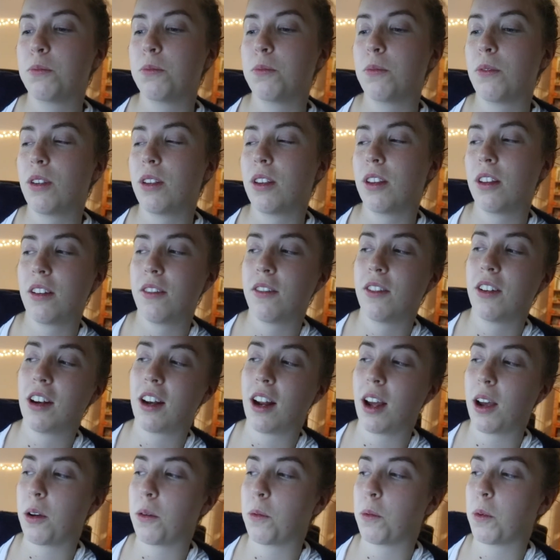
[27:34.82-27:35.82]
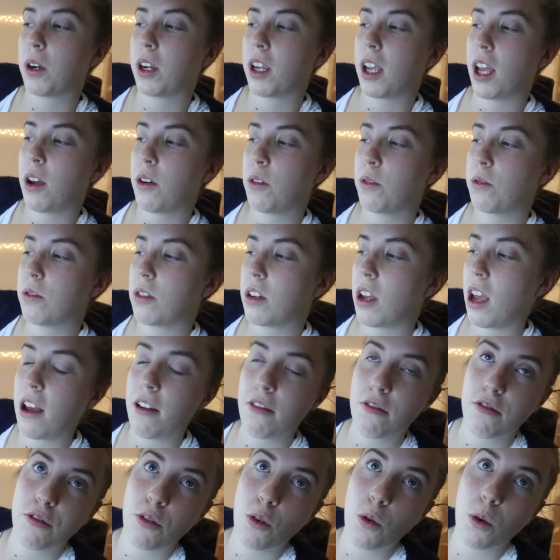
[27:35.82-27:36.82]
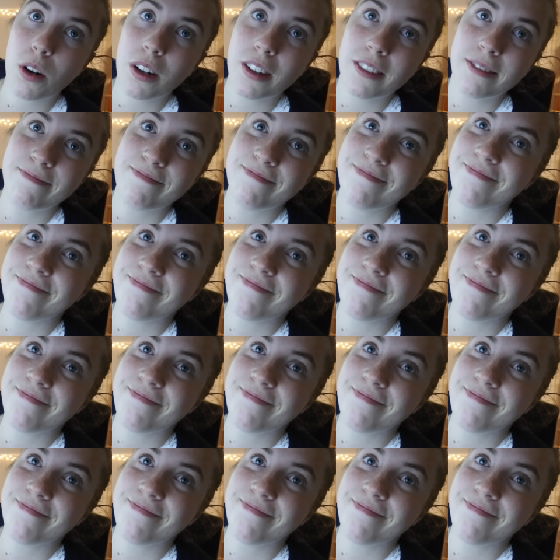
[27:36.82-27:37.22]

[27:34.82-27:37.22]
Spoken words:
Steven and I work out at 4.